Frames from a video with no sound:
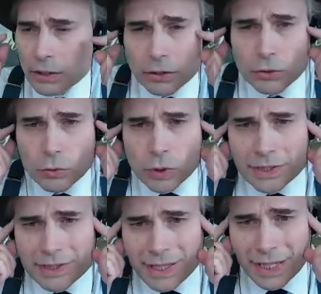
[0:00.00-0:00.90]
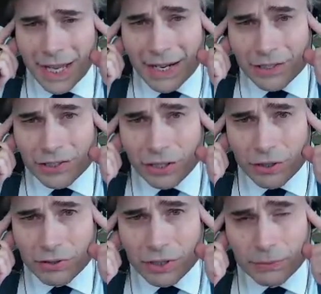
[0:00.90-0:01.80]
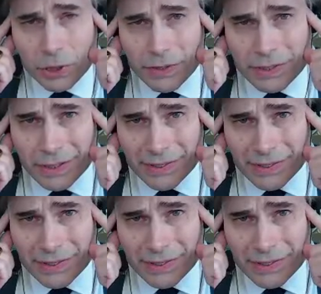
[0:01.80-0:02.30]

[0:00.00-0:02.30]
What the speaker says: who was in a lot of shows and movies